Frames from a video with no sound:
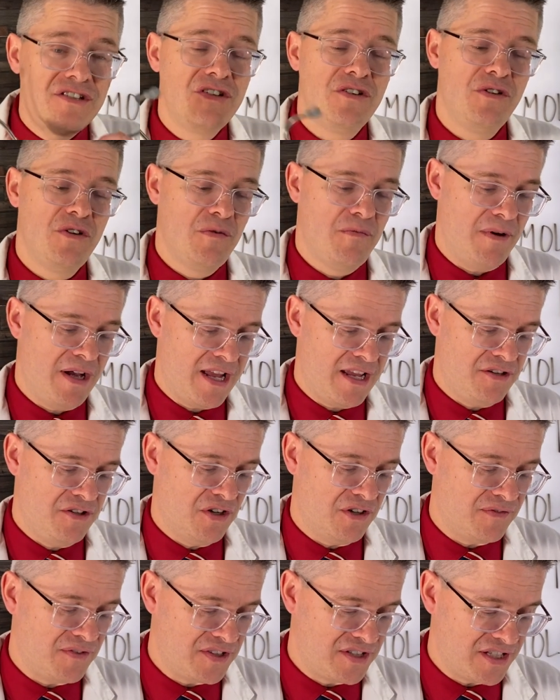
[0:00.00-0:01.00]
to my
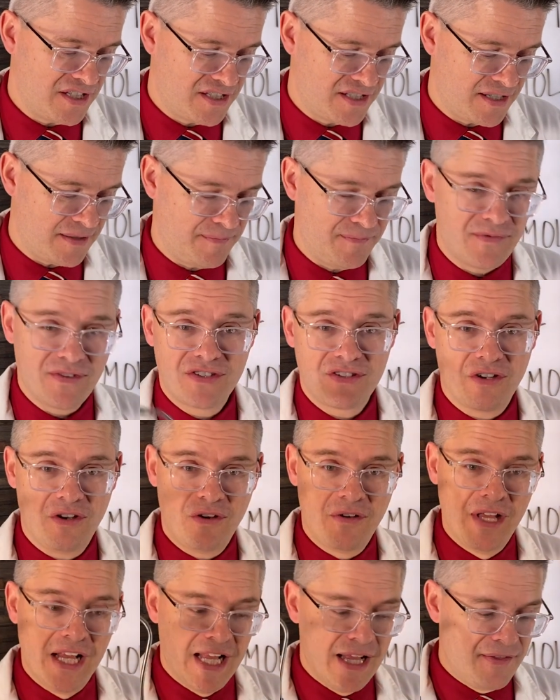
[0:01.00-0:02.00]
nervous system.
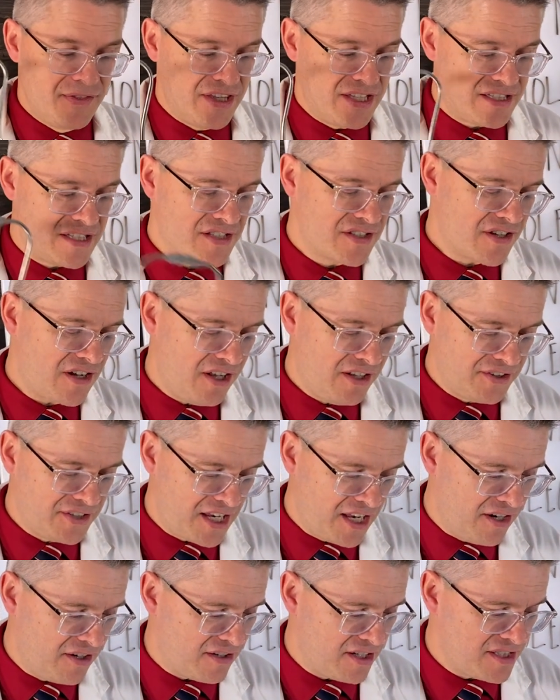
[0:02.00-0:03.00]
So this is called
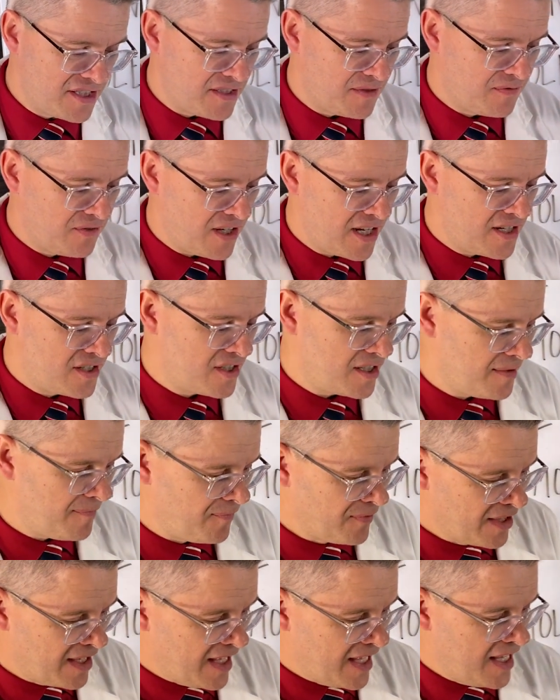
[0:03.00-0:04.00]
ear insufflation.
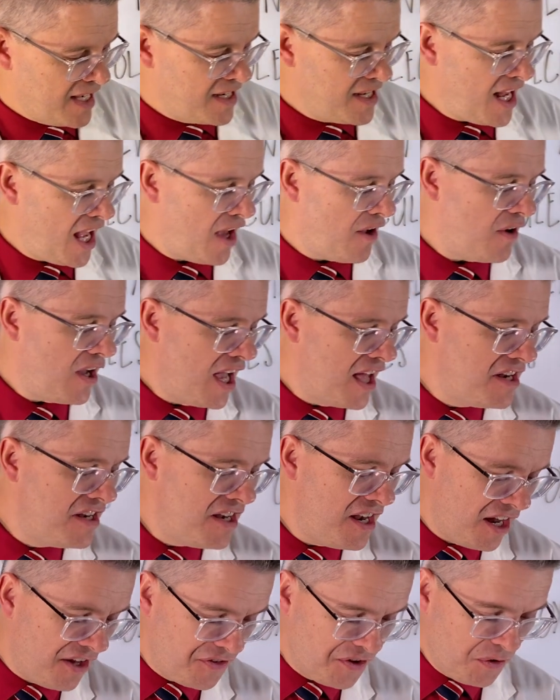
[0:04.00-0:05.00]
Now,
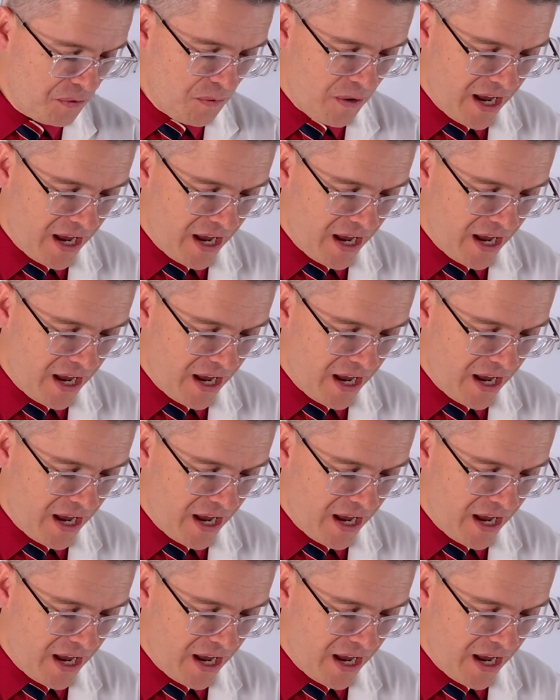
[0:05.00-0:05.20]
another